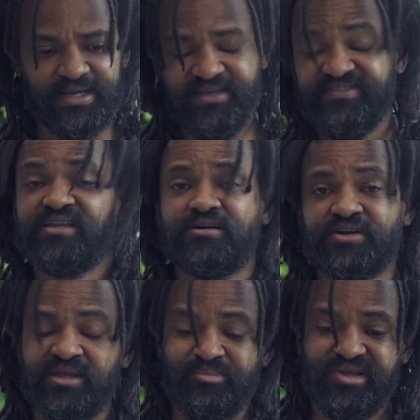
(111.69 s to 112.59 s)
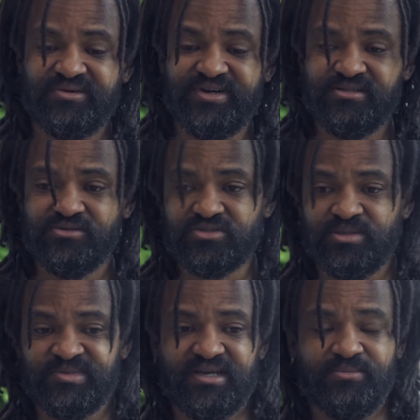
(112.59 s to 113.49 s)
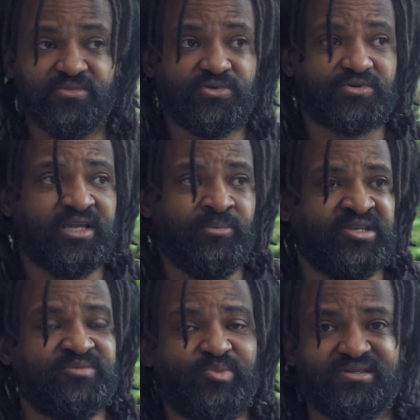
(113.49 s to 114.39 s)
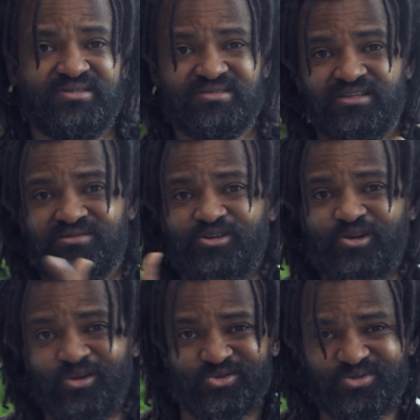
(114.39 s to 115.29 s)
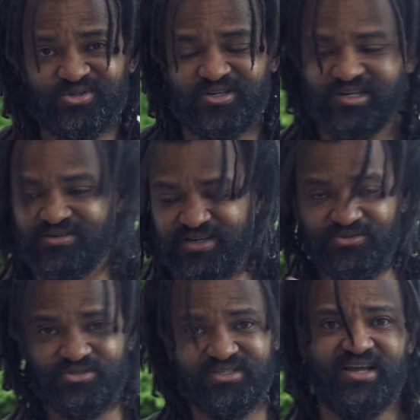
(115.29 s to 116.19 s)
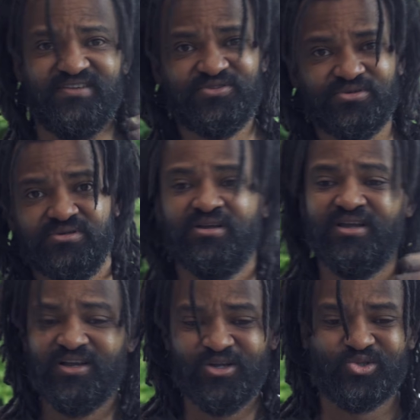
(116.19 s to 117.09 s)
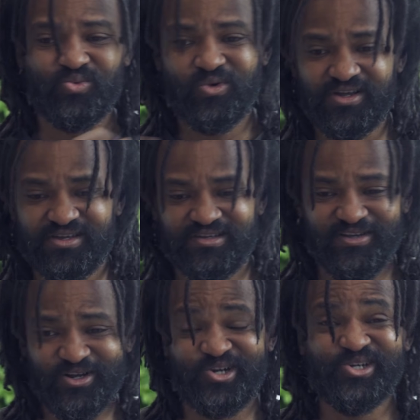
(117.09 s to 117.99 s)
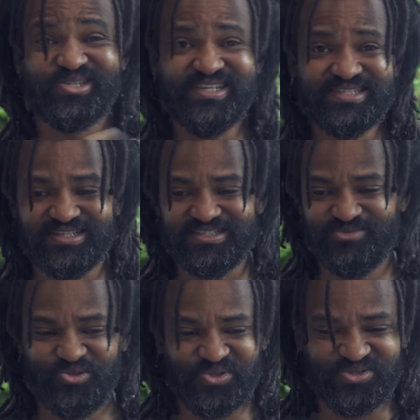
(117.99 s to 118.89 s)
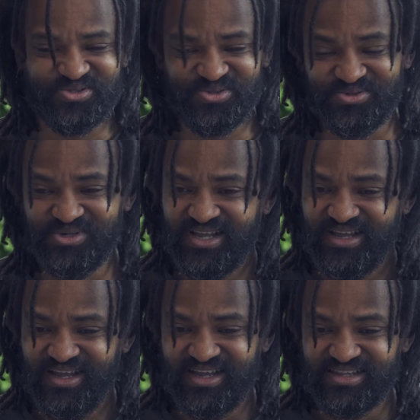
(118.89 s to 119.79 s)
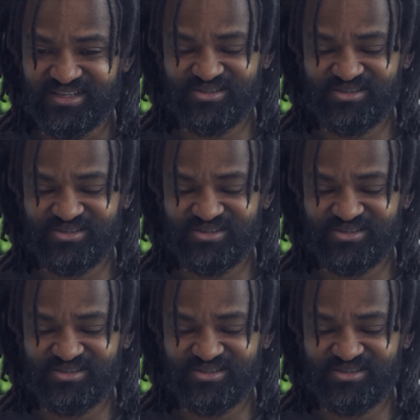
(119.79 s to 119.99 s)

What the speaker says: even car camping, right? Sometimes your camping spot is not close to your car and you still have to walk a good distance between the two, and that